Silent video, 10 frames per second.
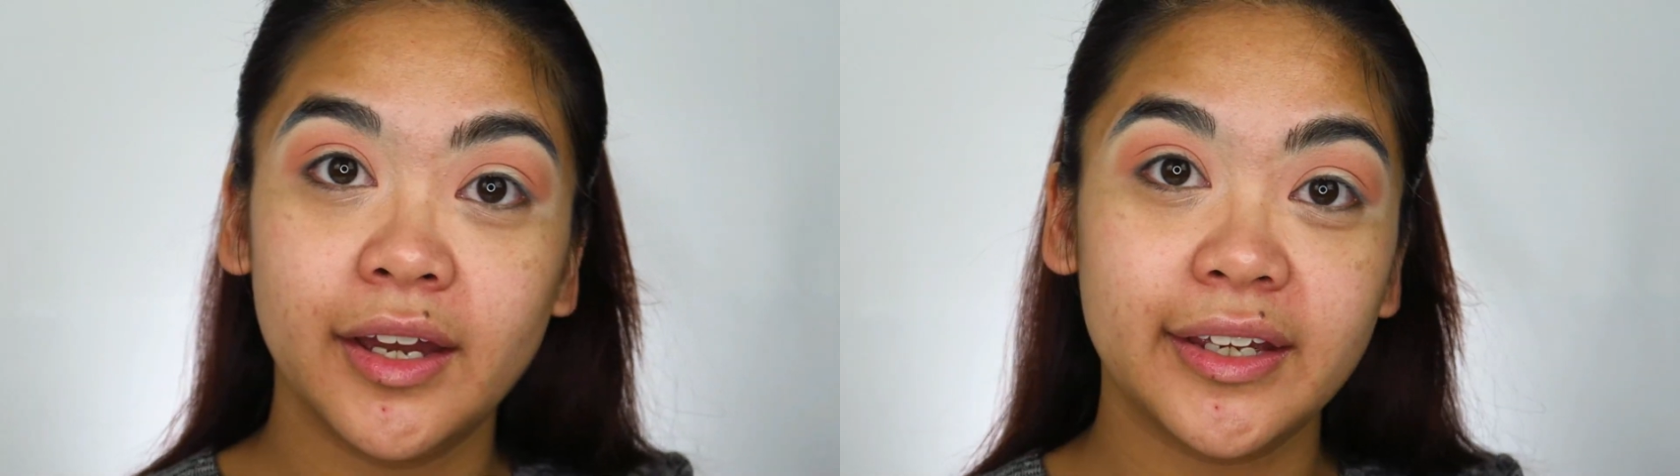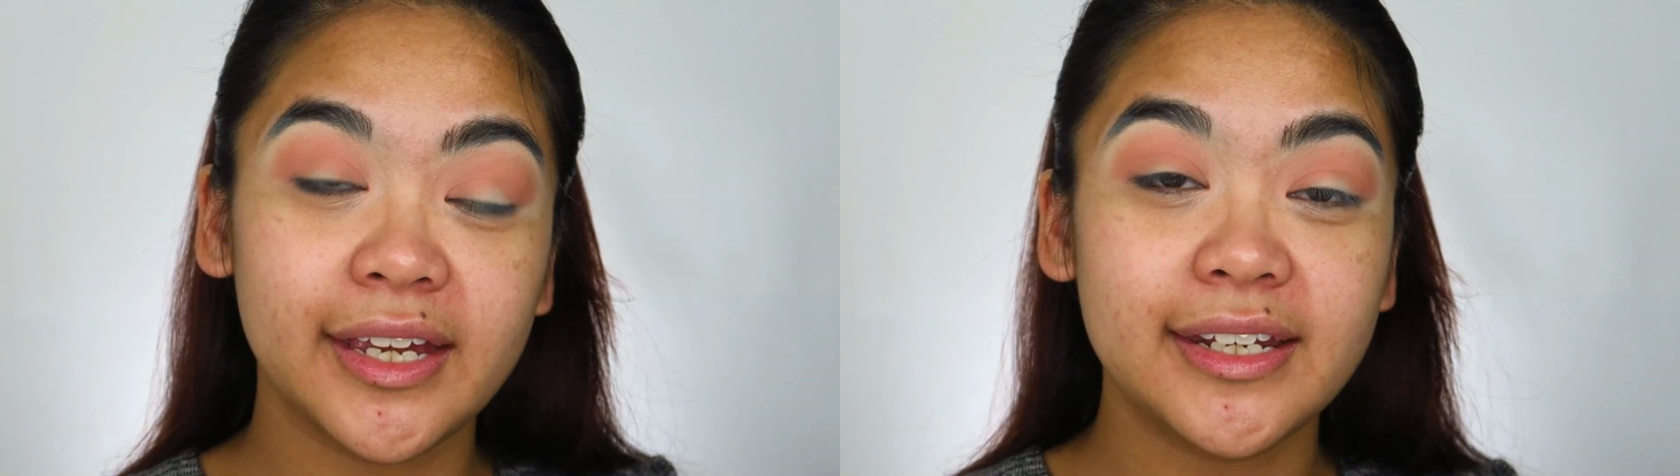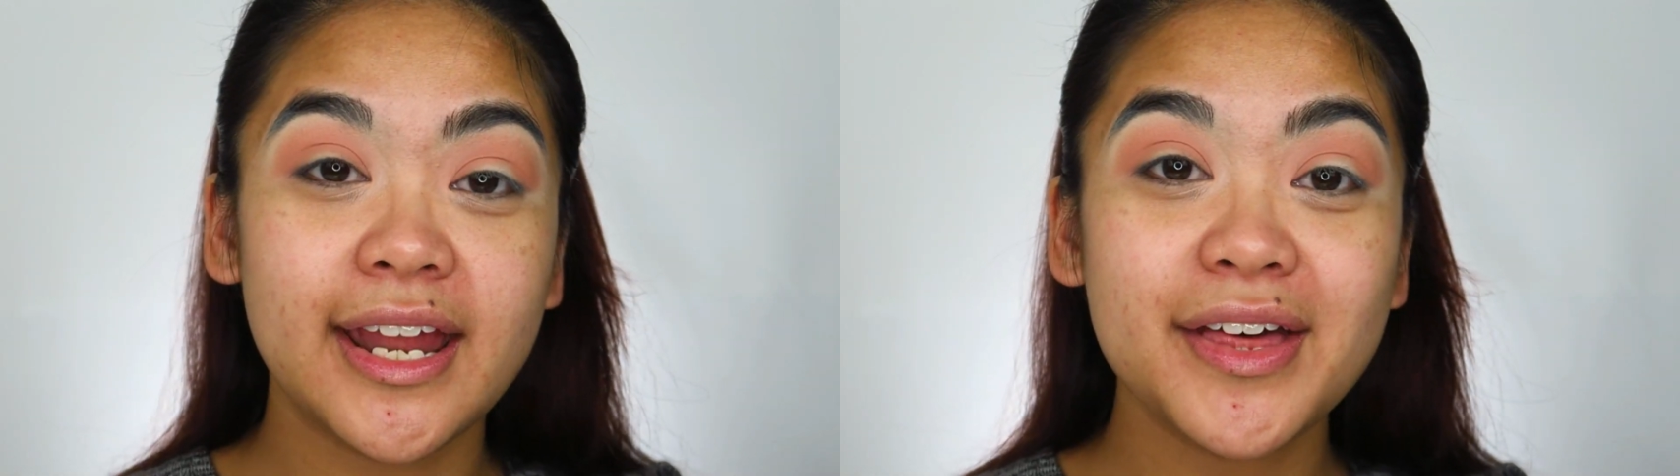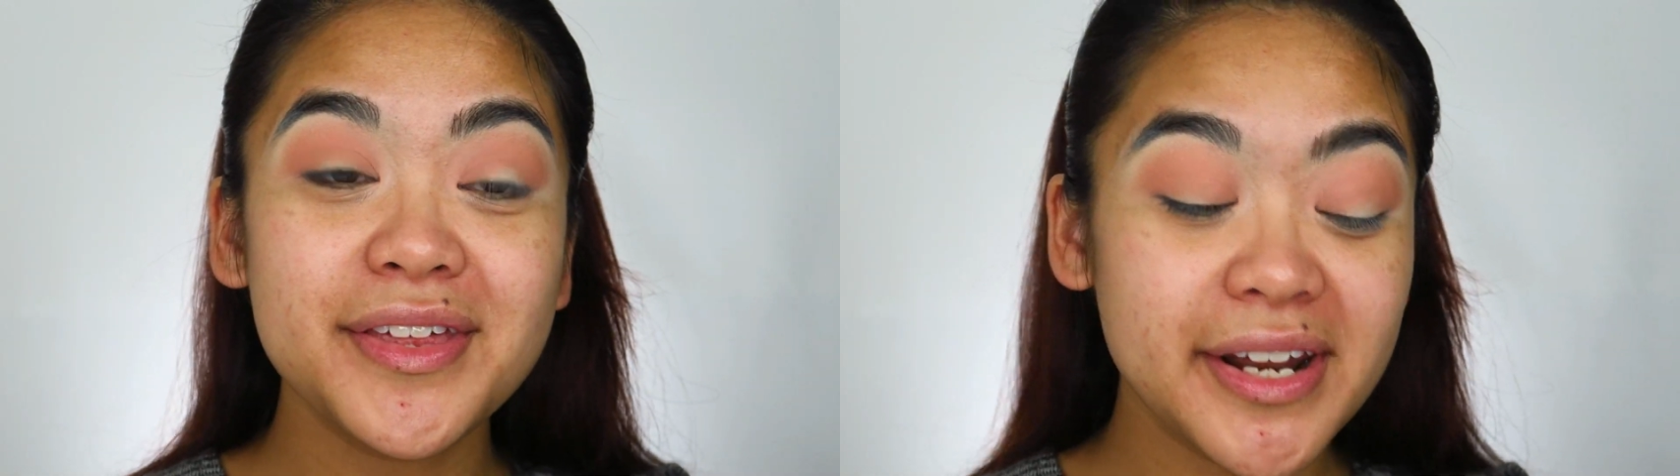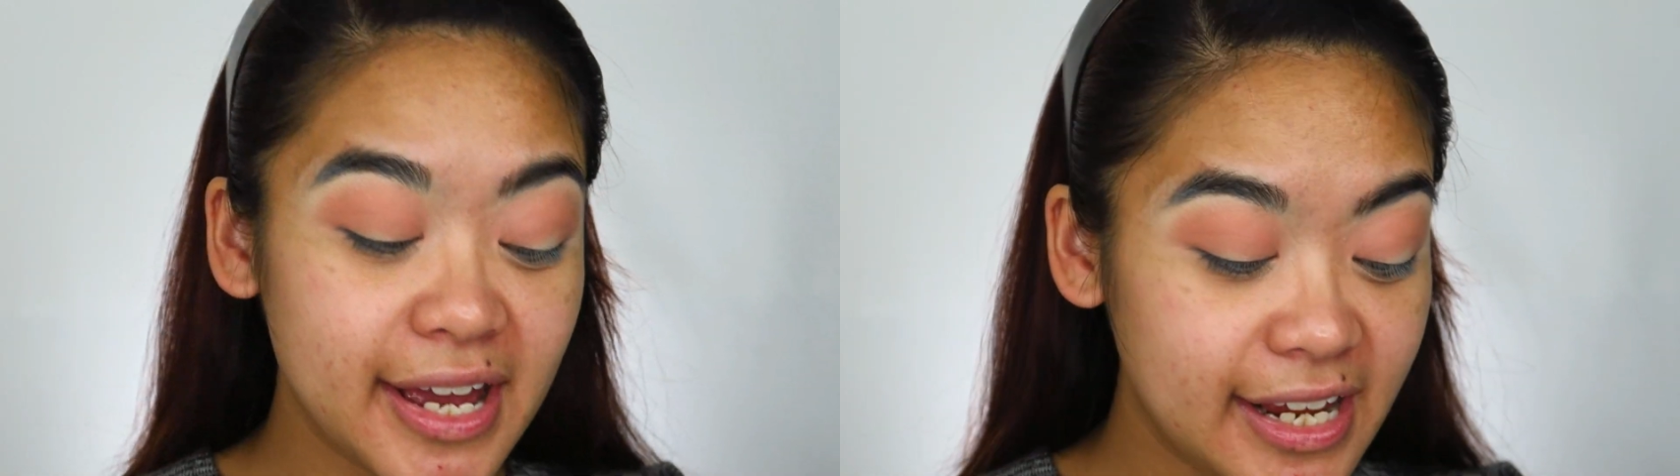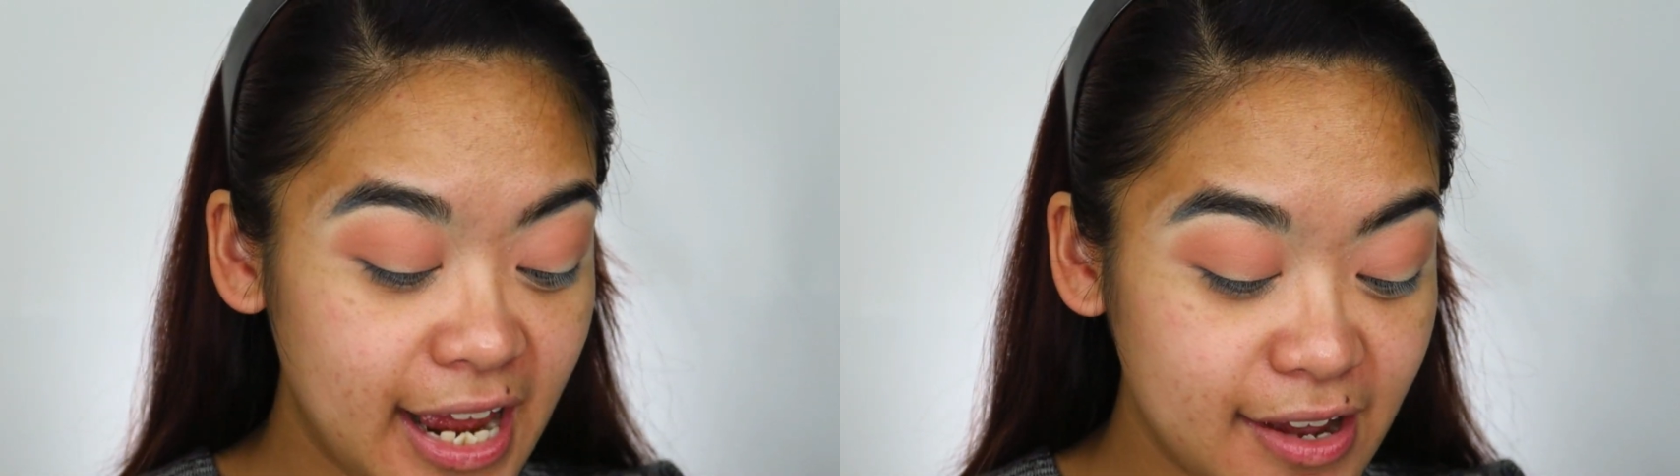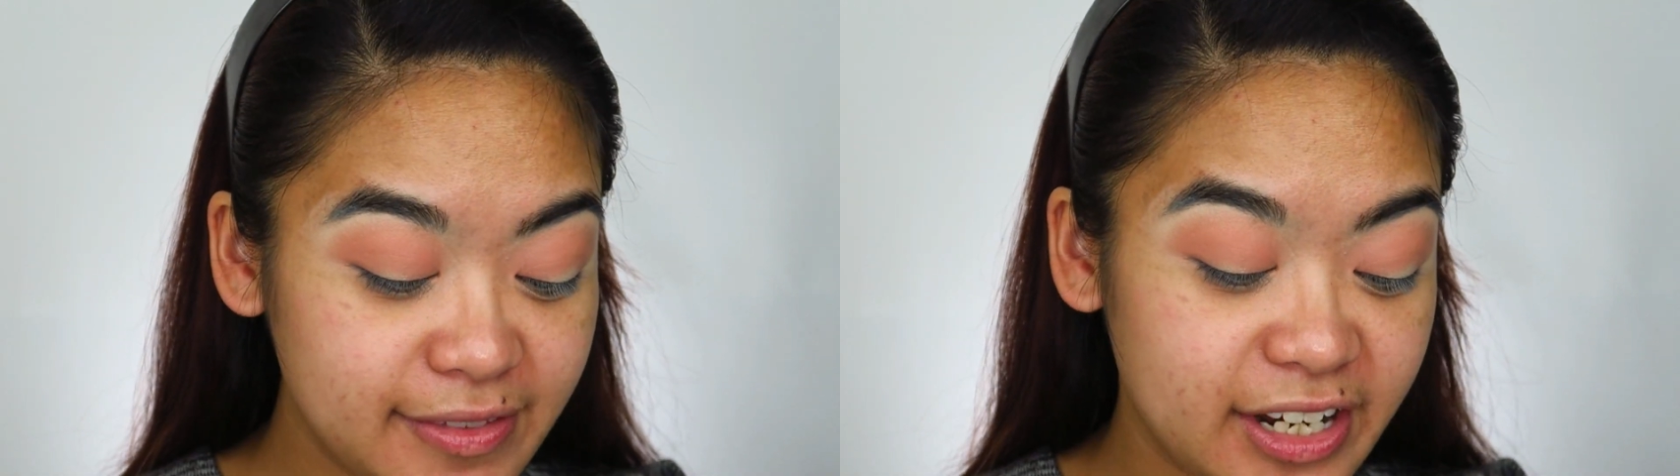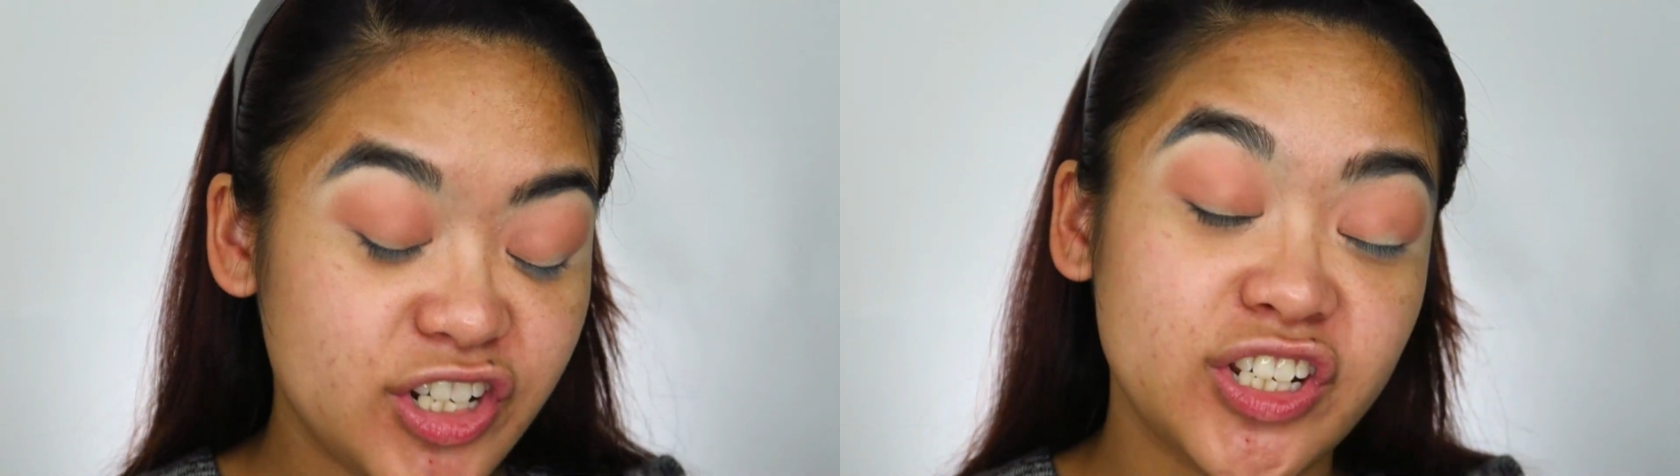Okay, now that I
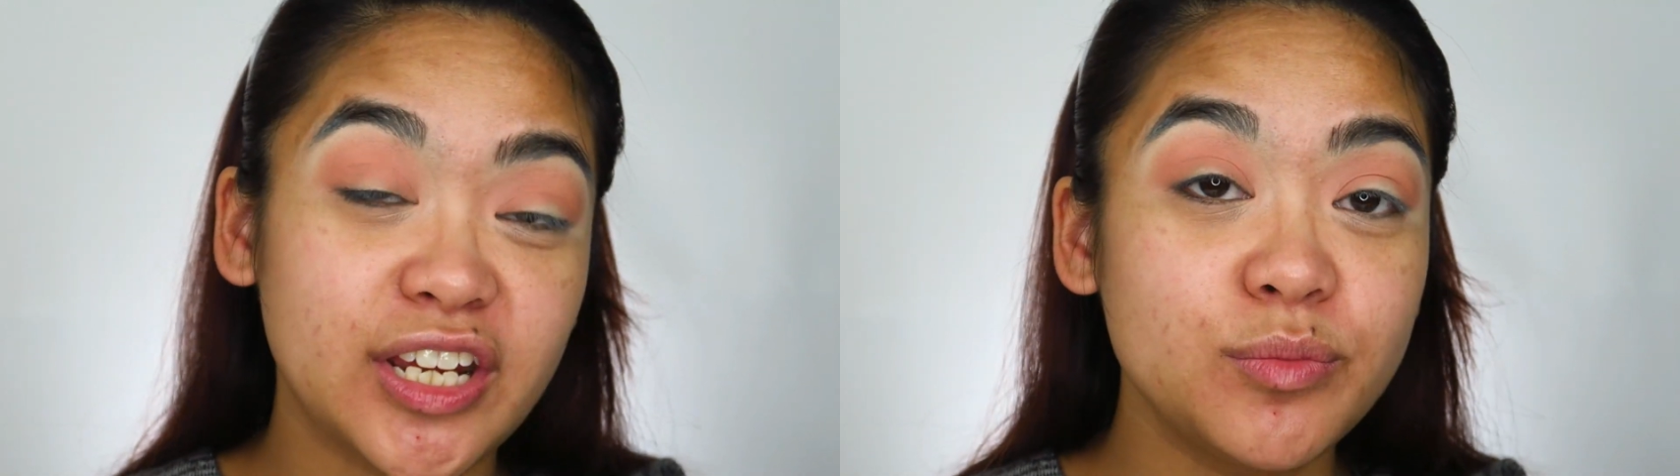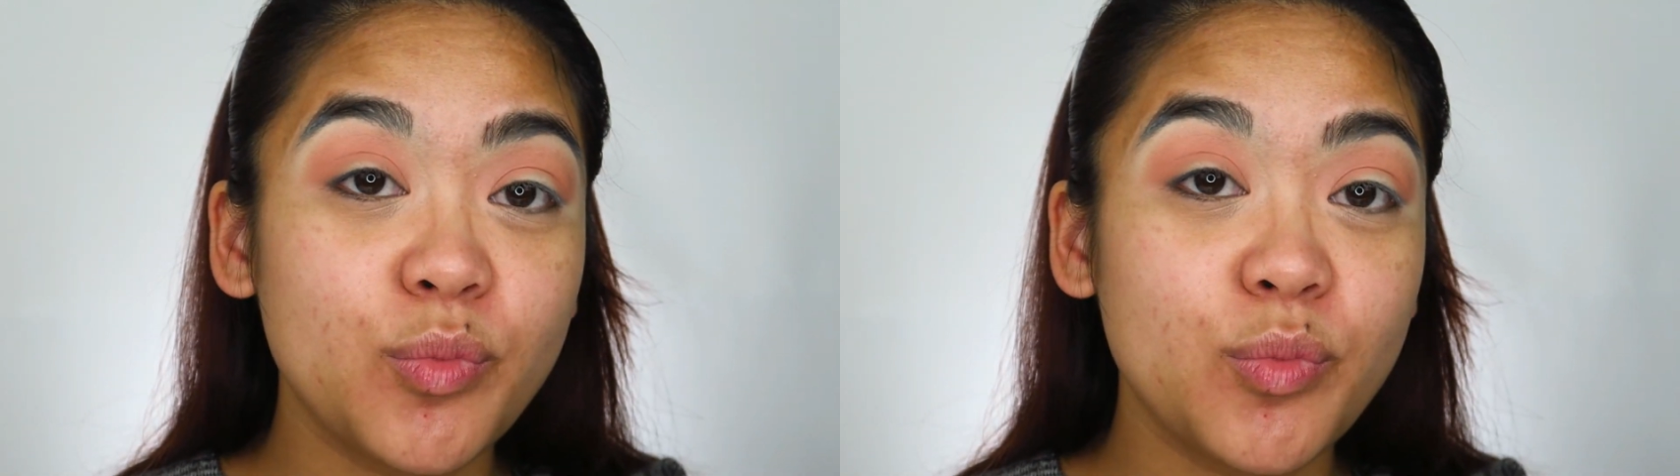have that shade